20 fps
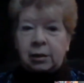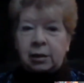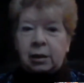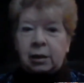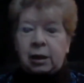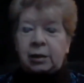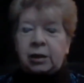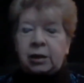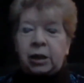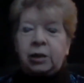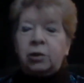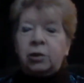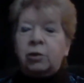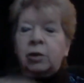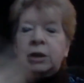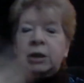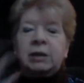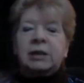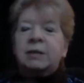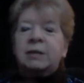And you
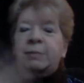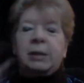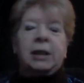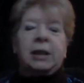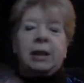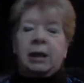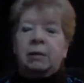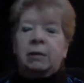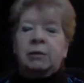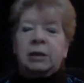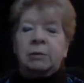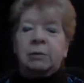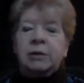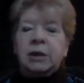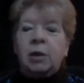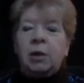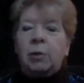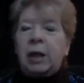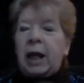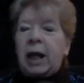couldn't spit it out. There was
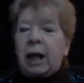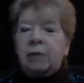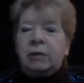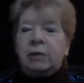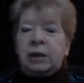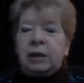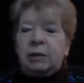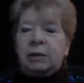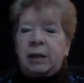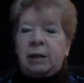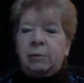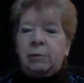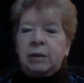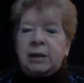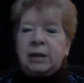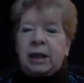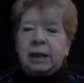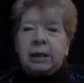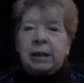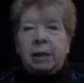no an acronym that was
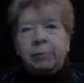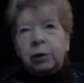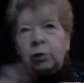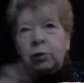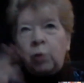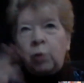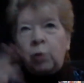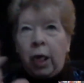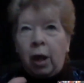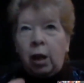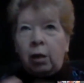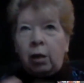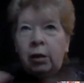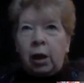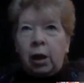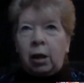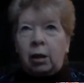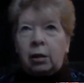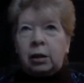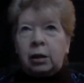like
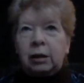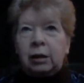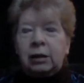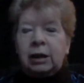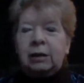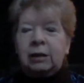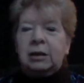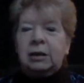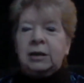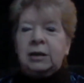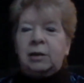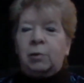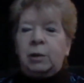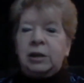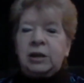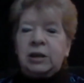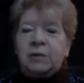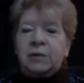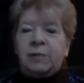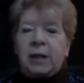and so
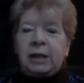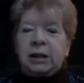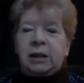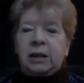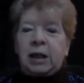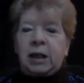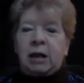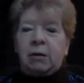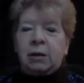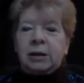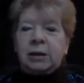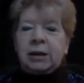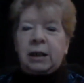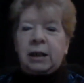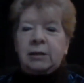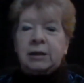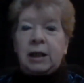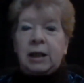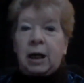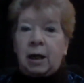we just finally narrowed it down to